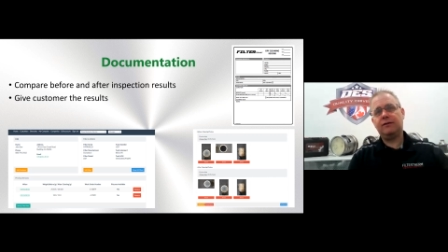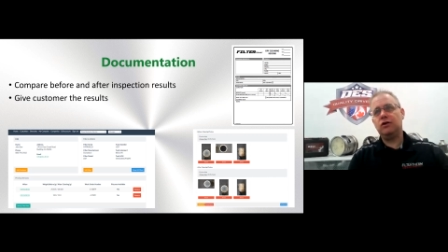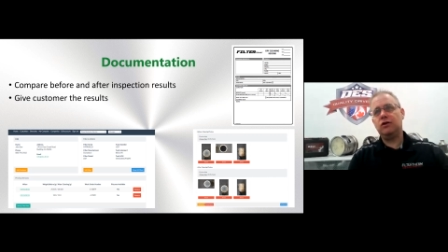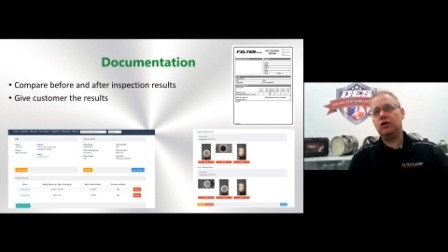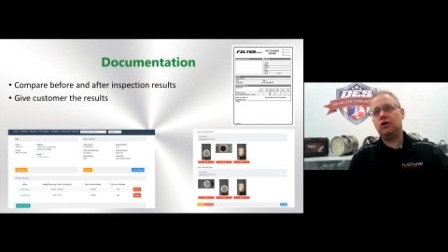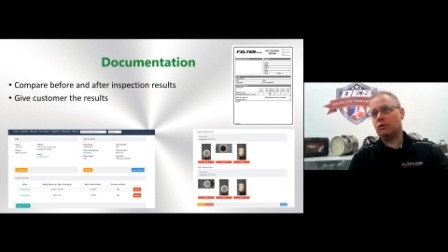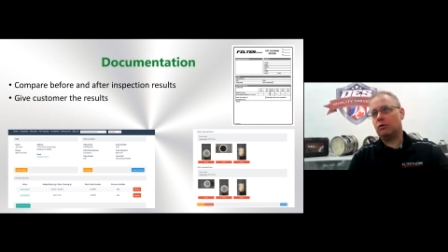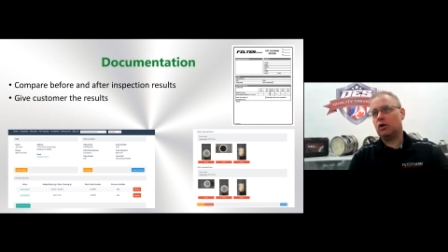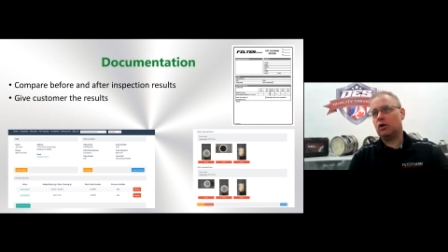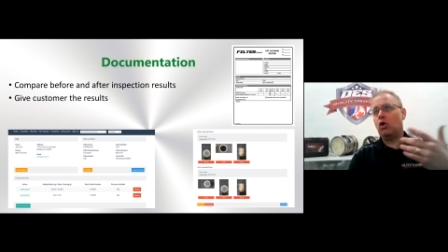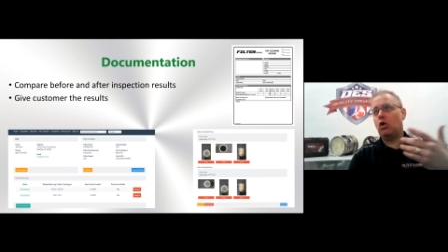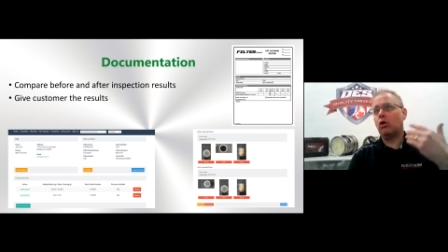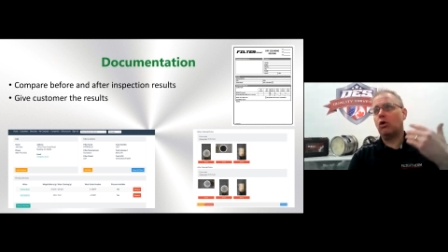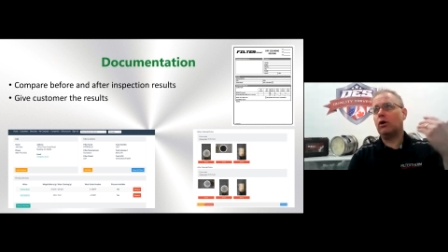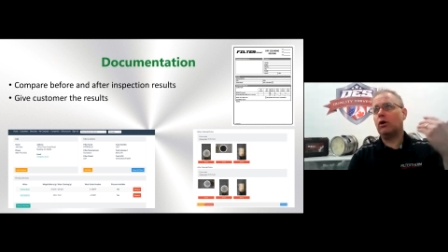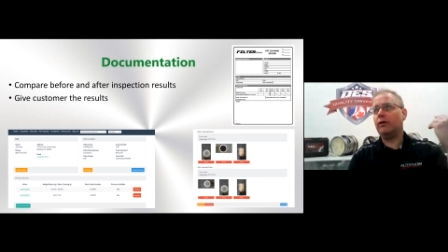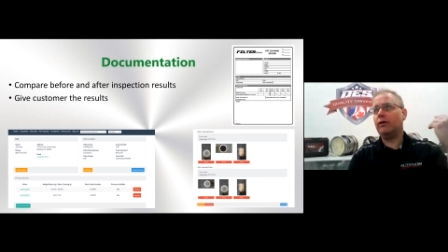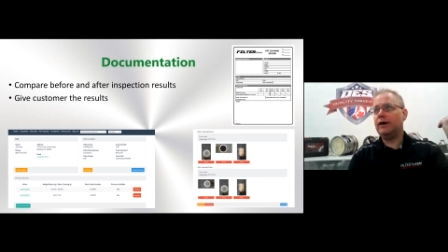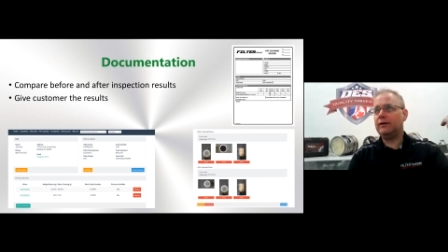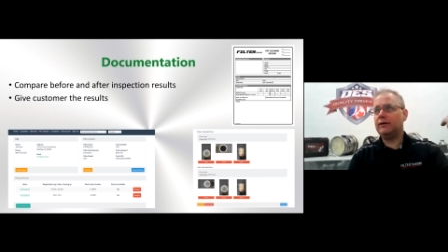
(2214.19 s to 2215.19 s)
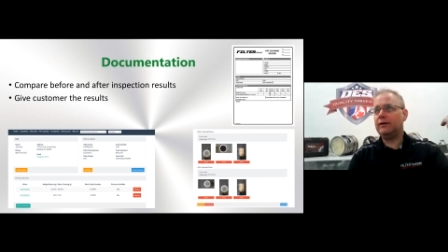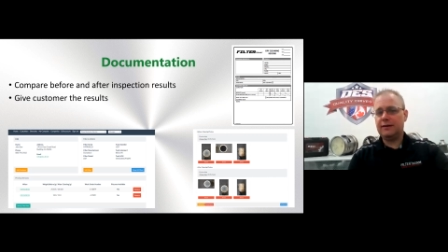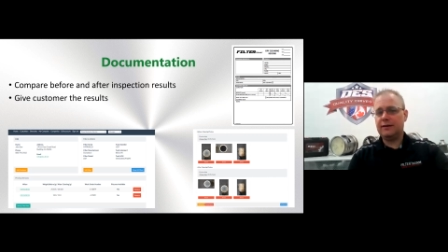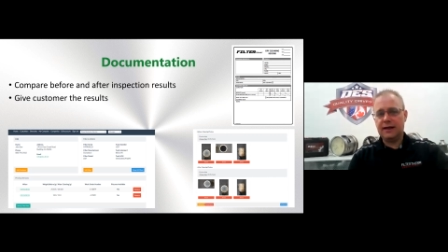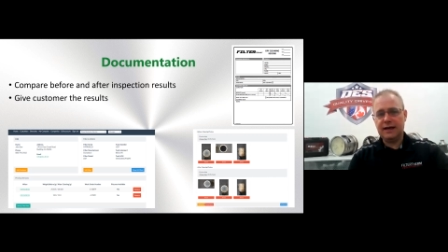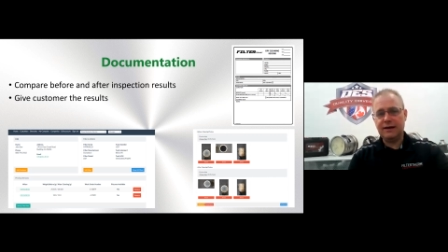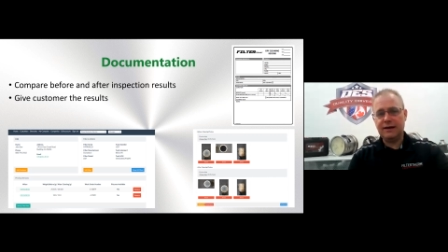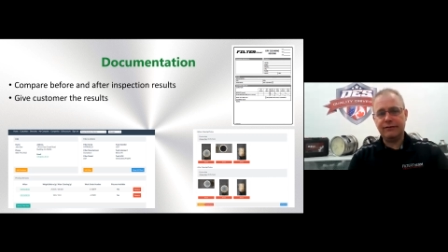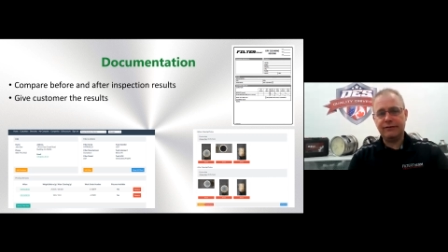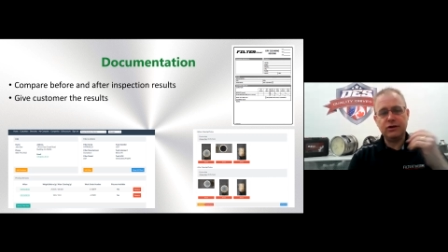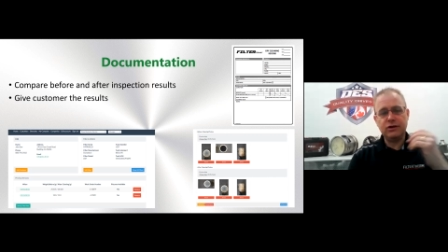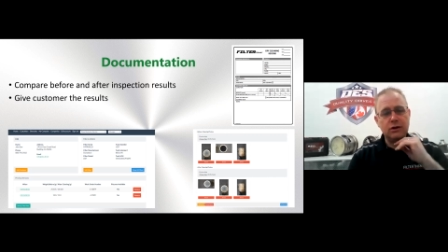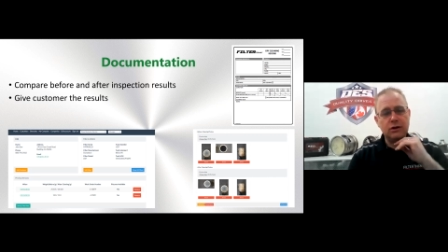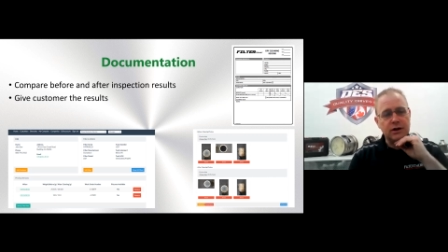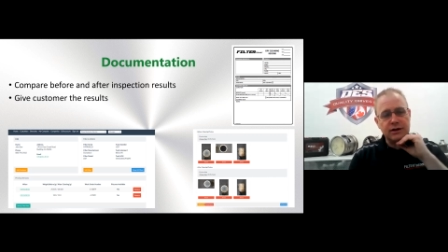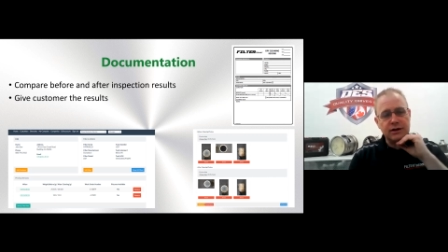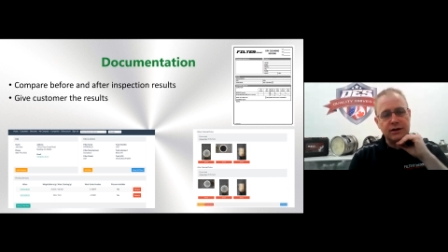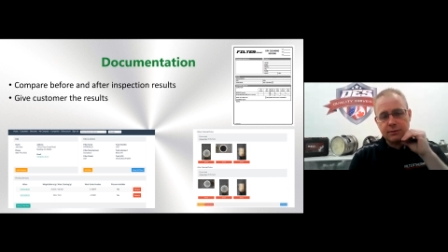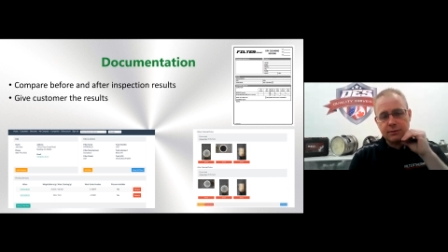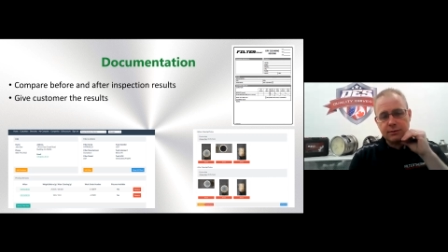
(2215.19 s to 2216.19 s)
and you can record all this and then give it to your
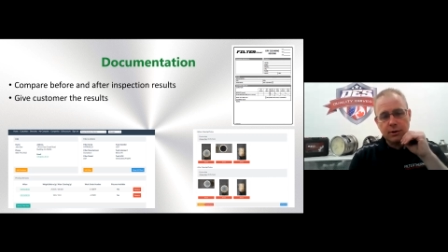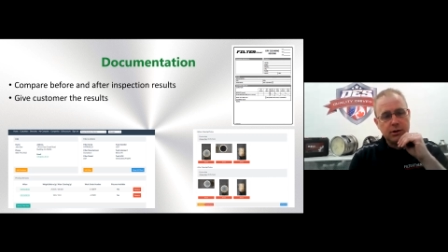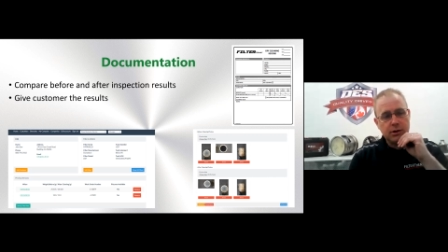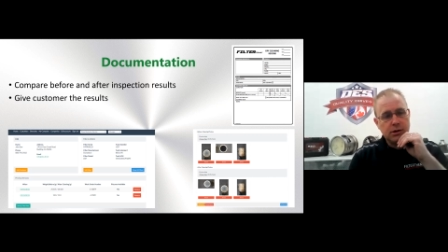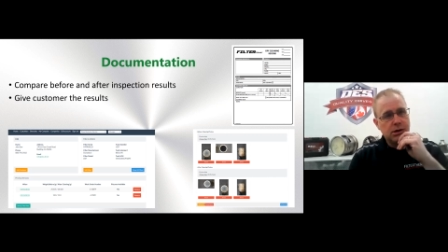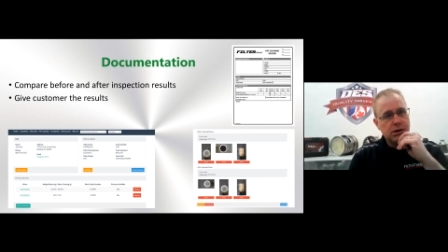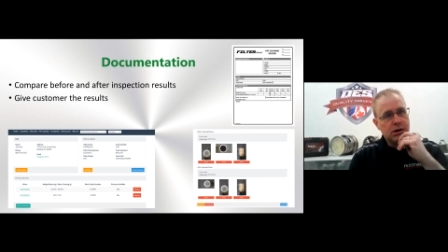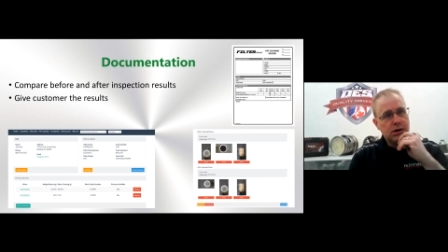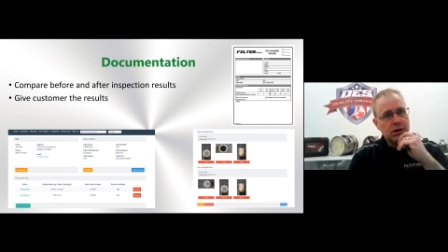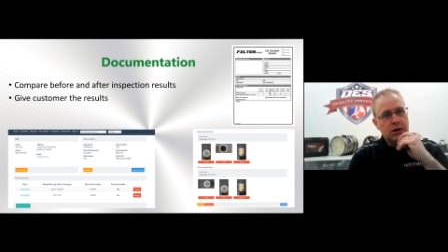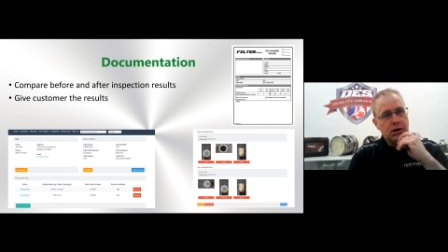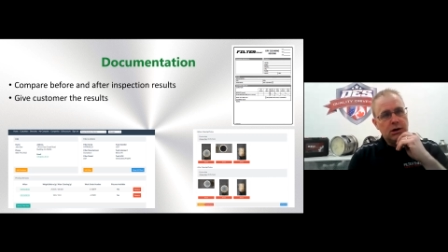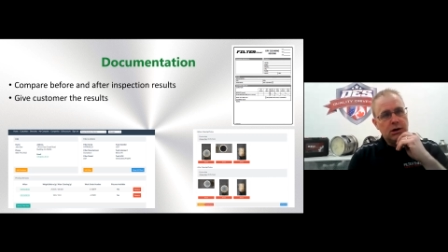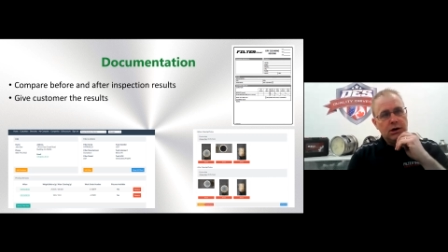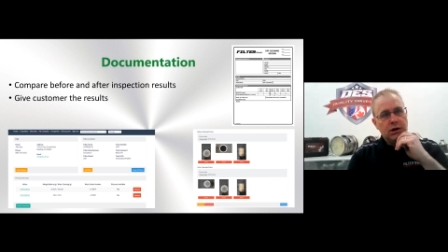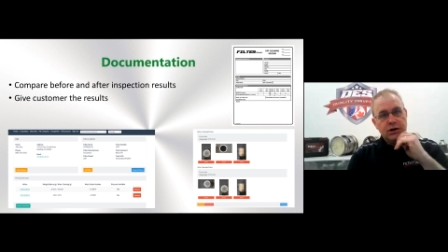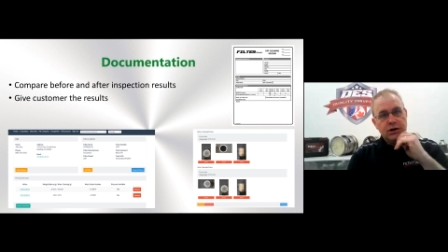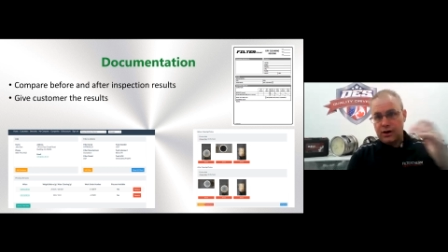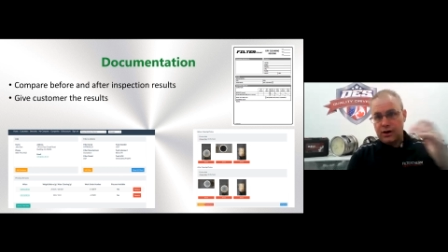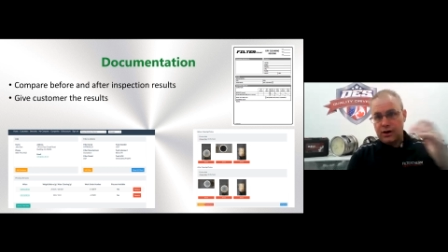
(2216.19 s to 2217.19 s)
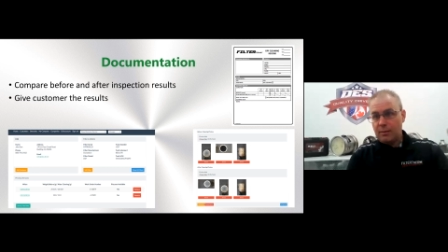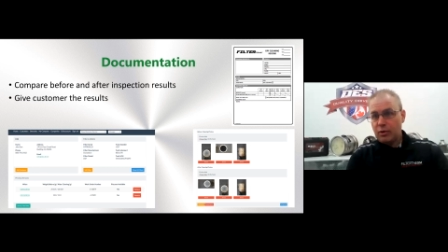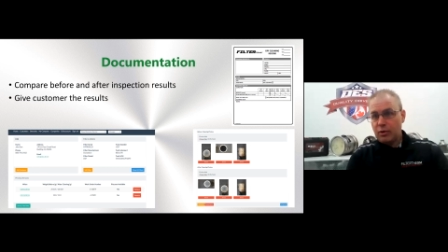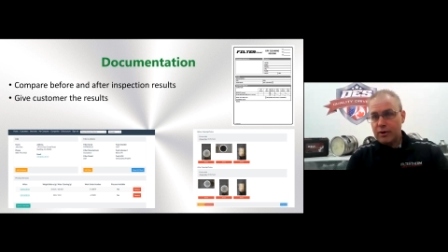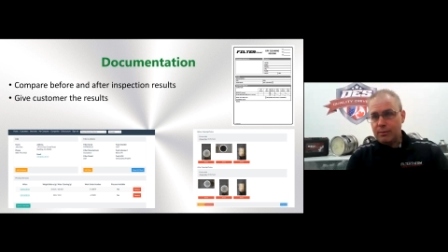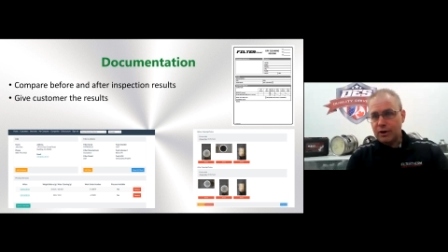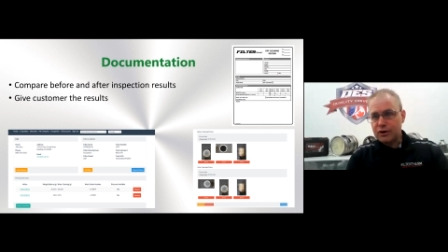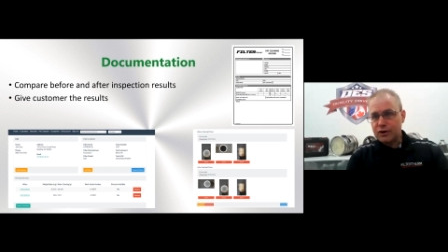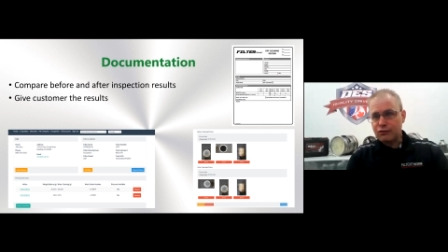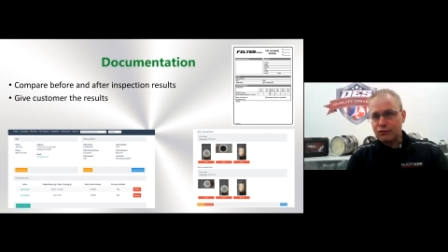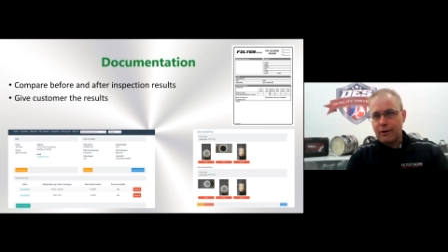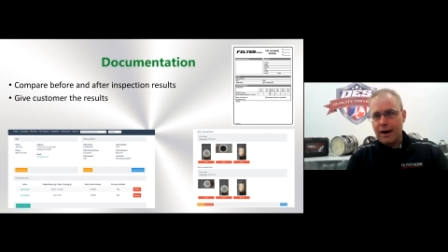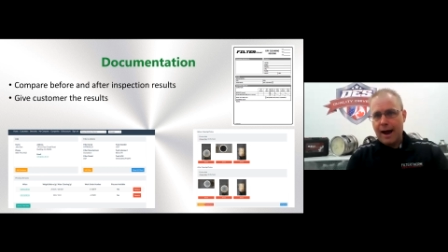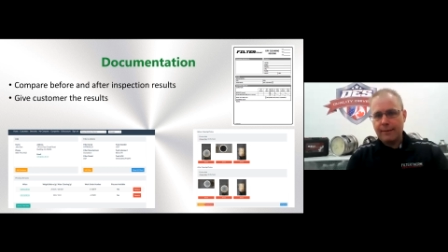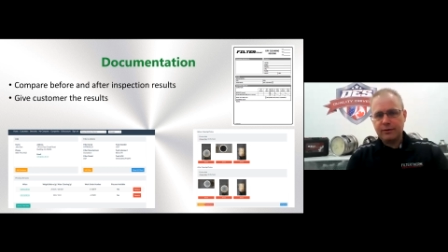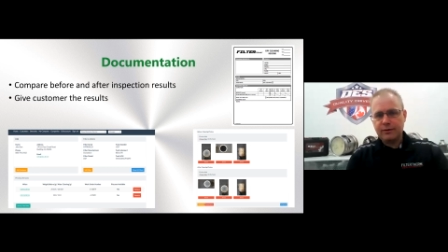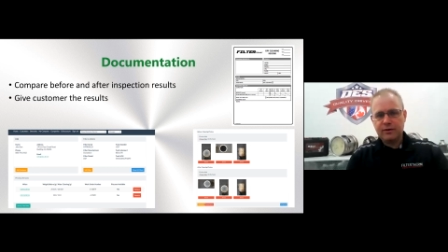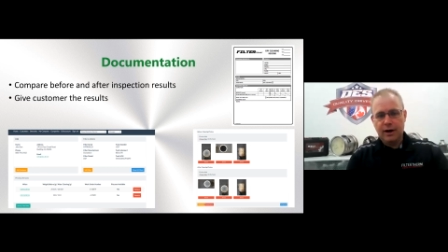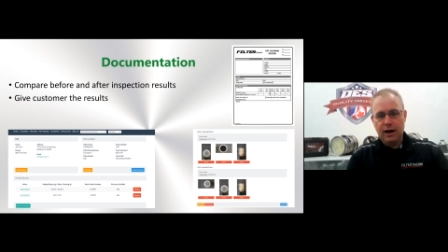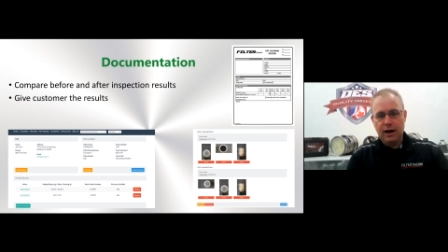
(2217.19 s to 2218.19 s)
customer. So that pretty much
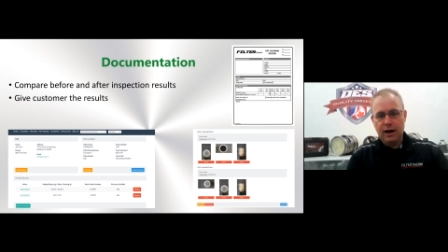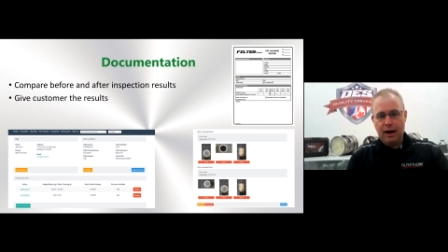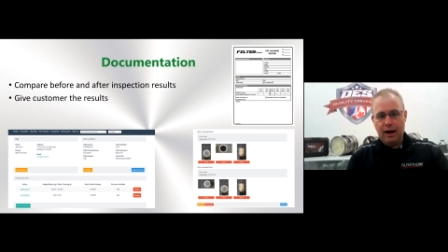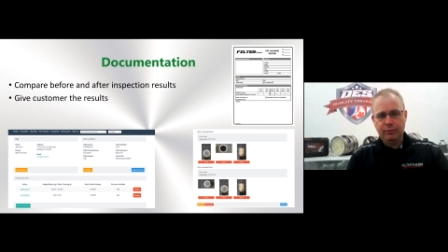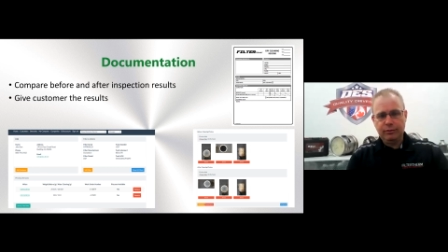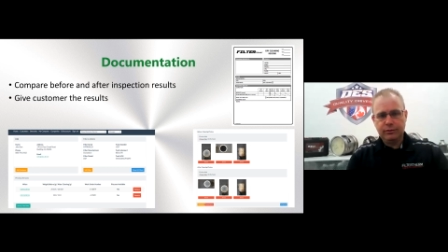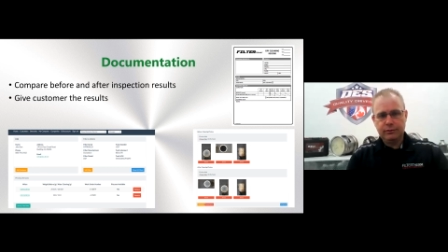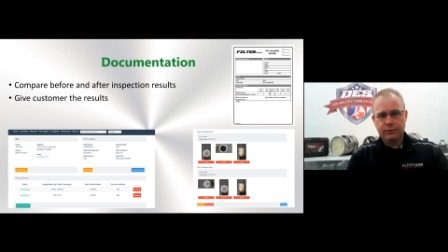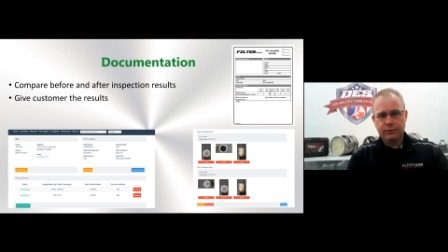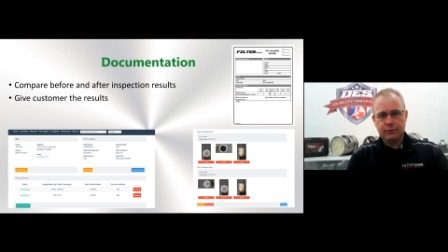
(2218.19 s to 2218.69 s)
wraps it up.